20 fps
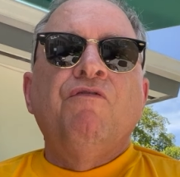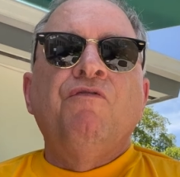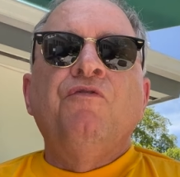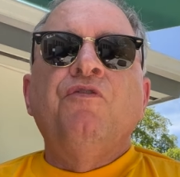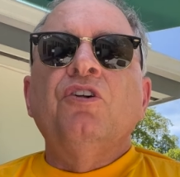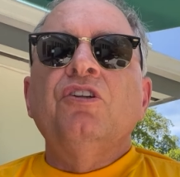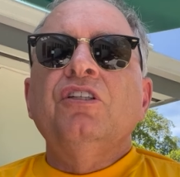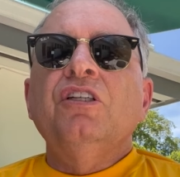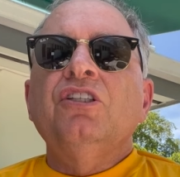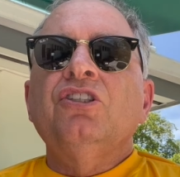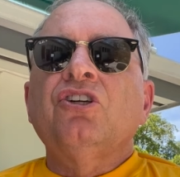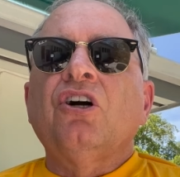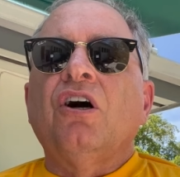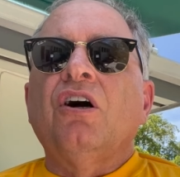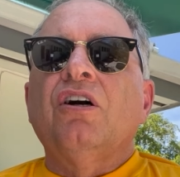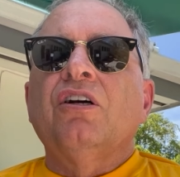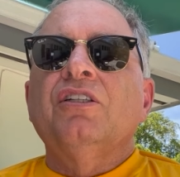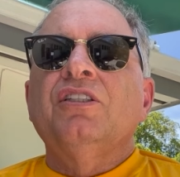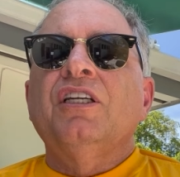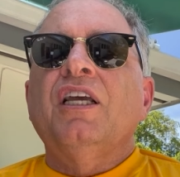Fully
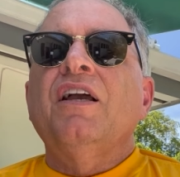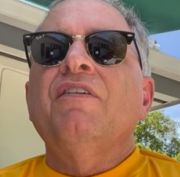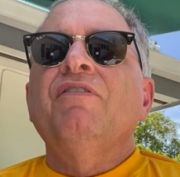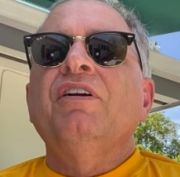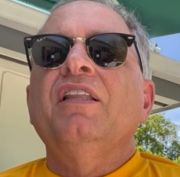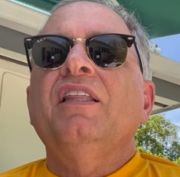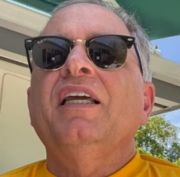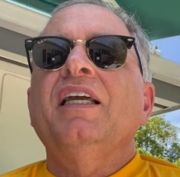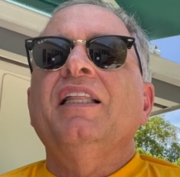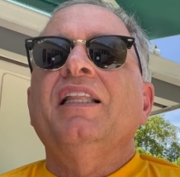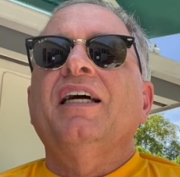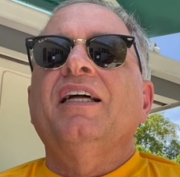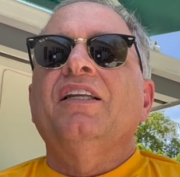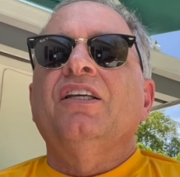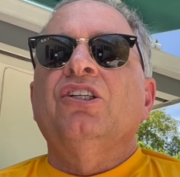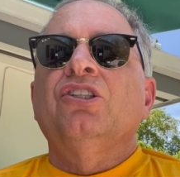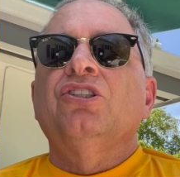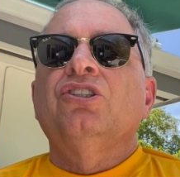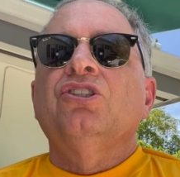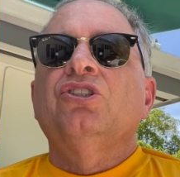charge everything that
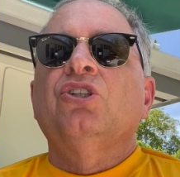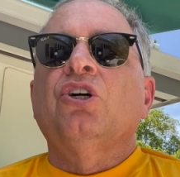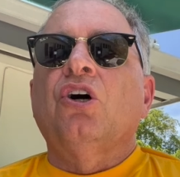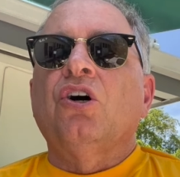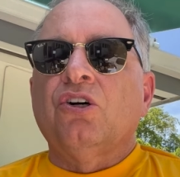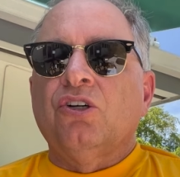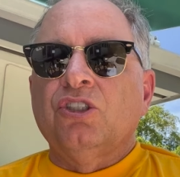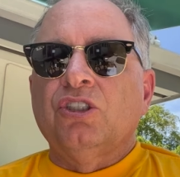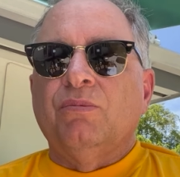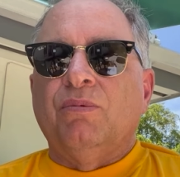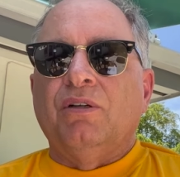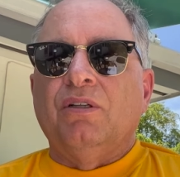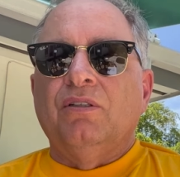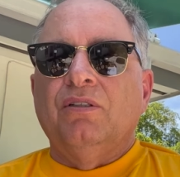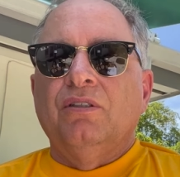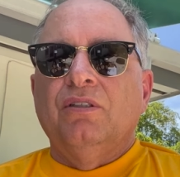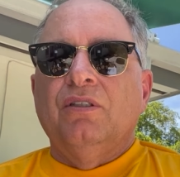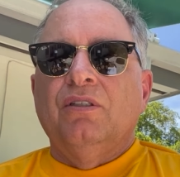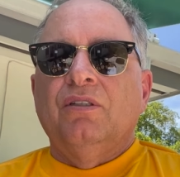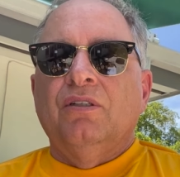is chargeable.
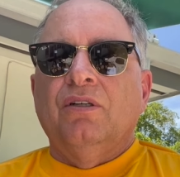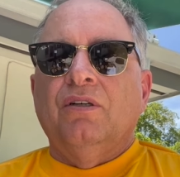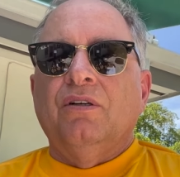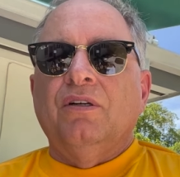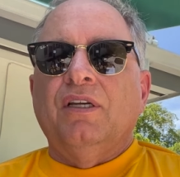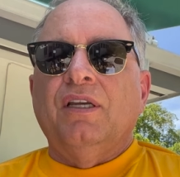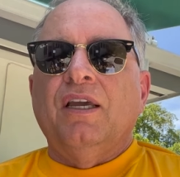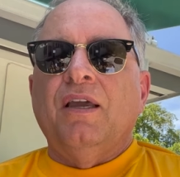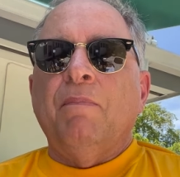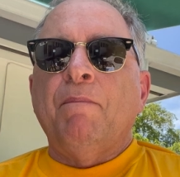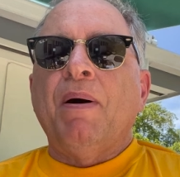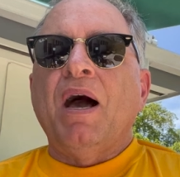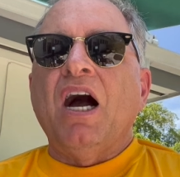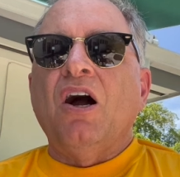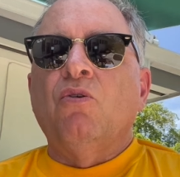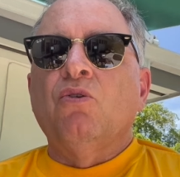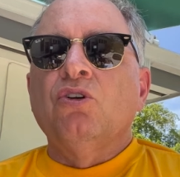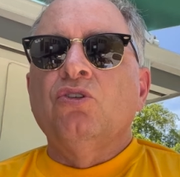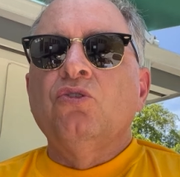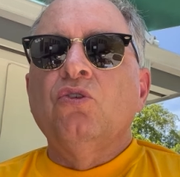Okay,
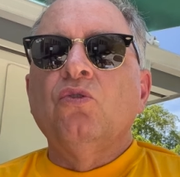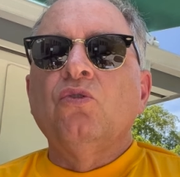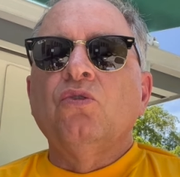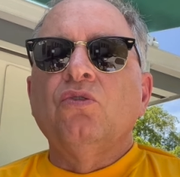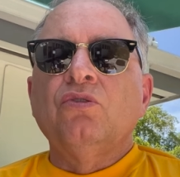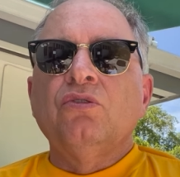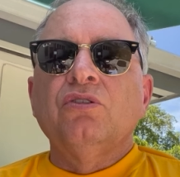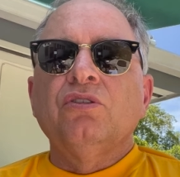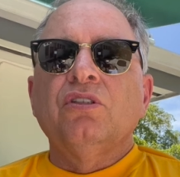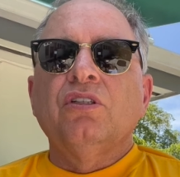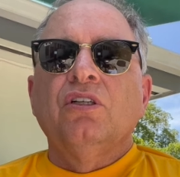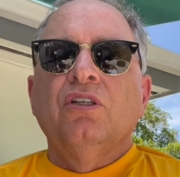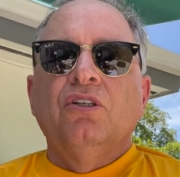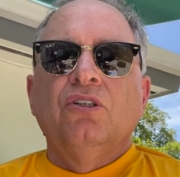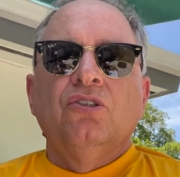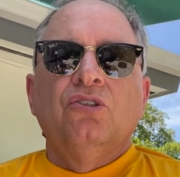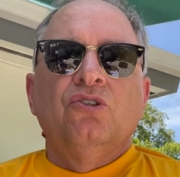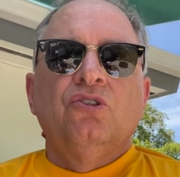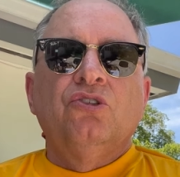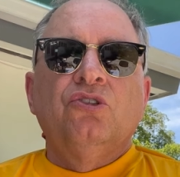power tools,
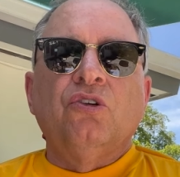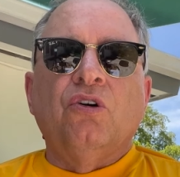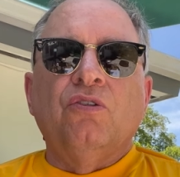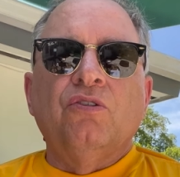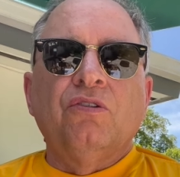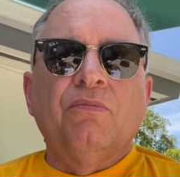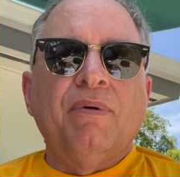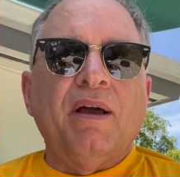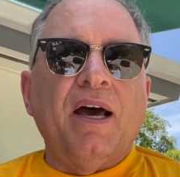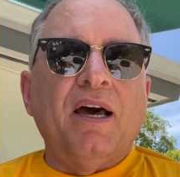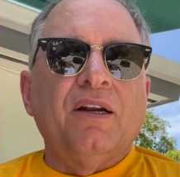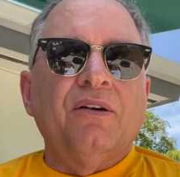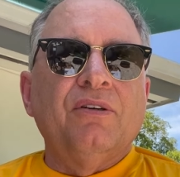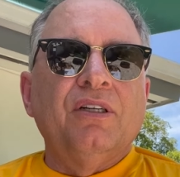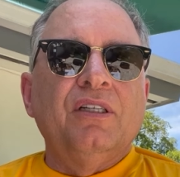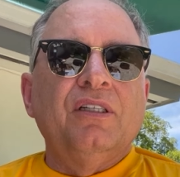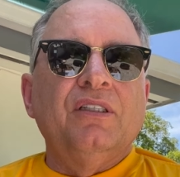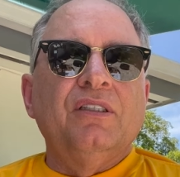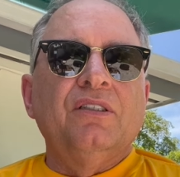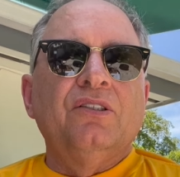solar
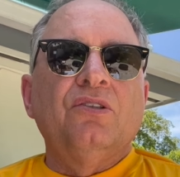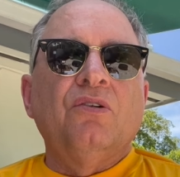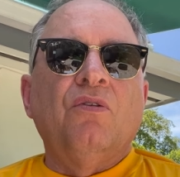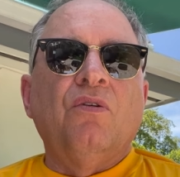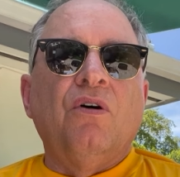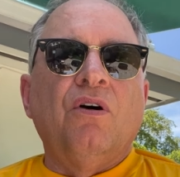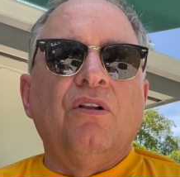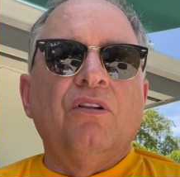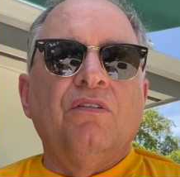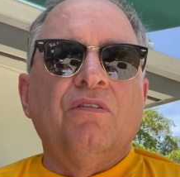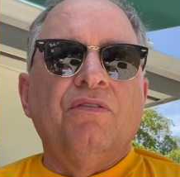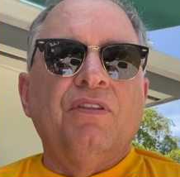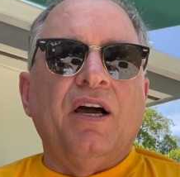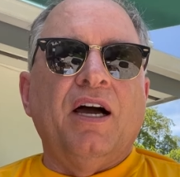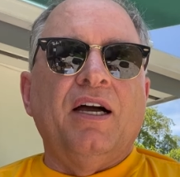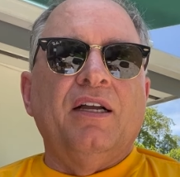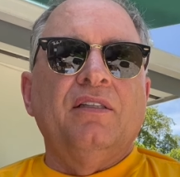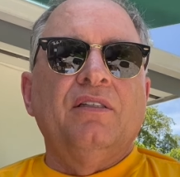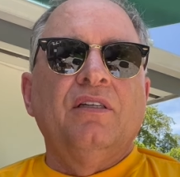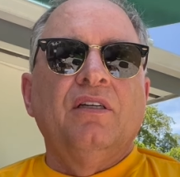batteries, all of
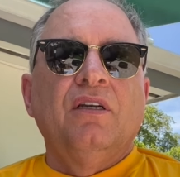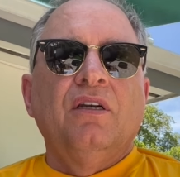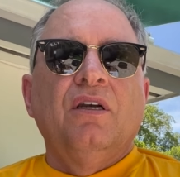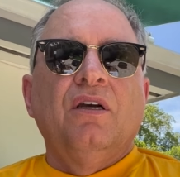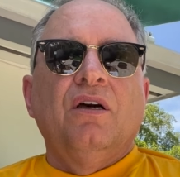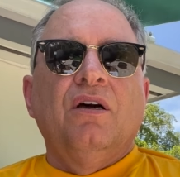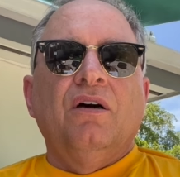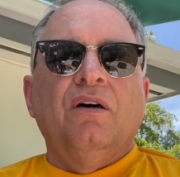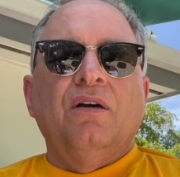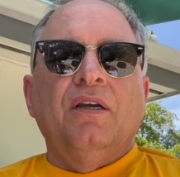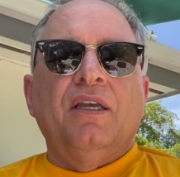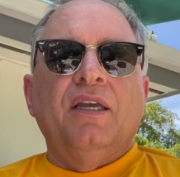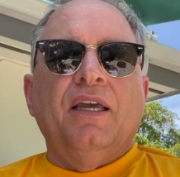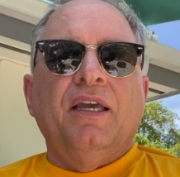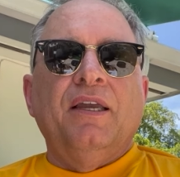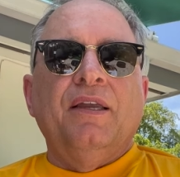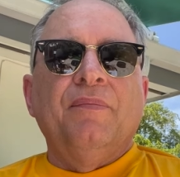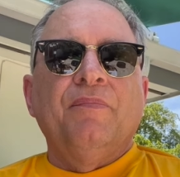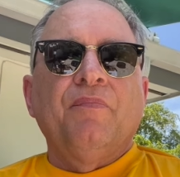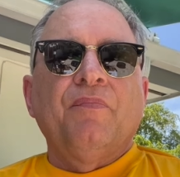that.
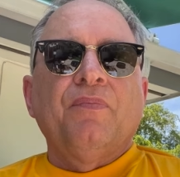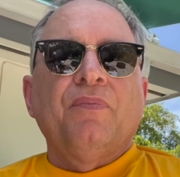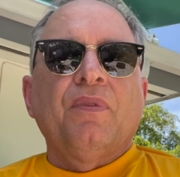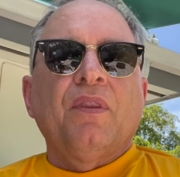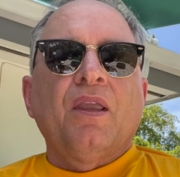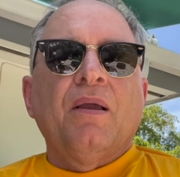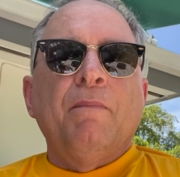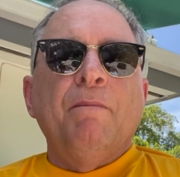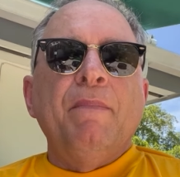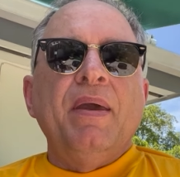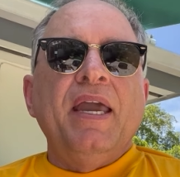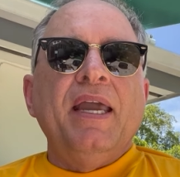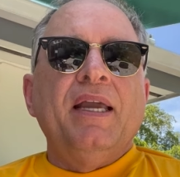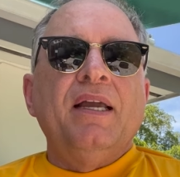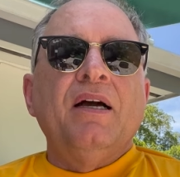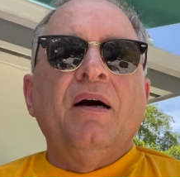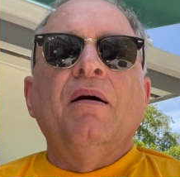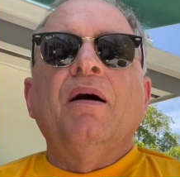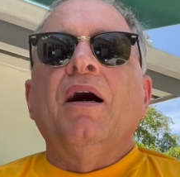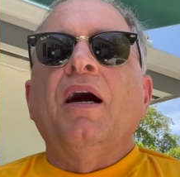Okay,
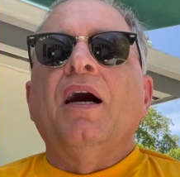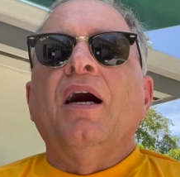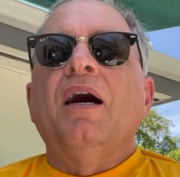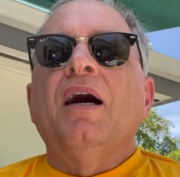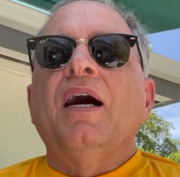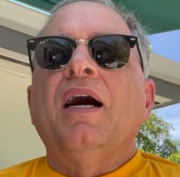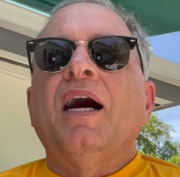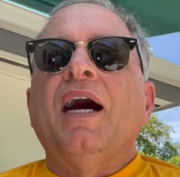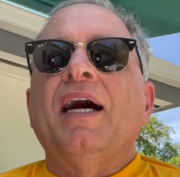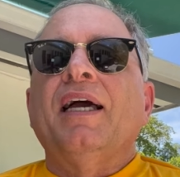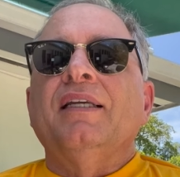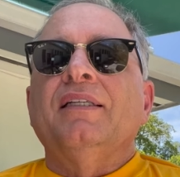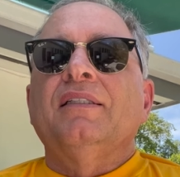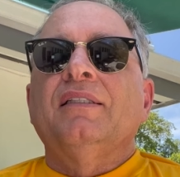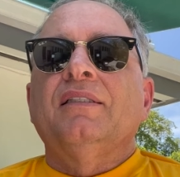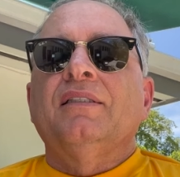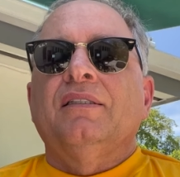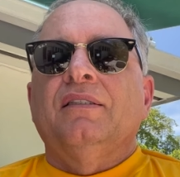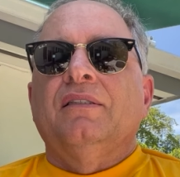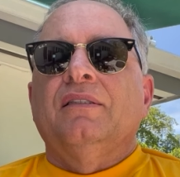make
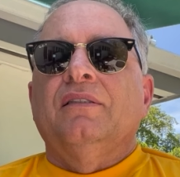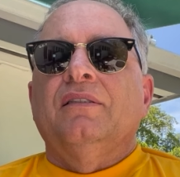ice.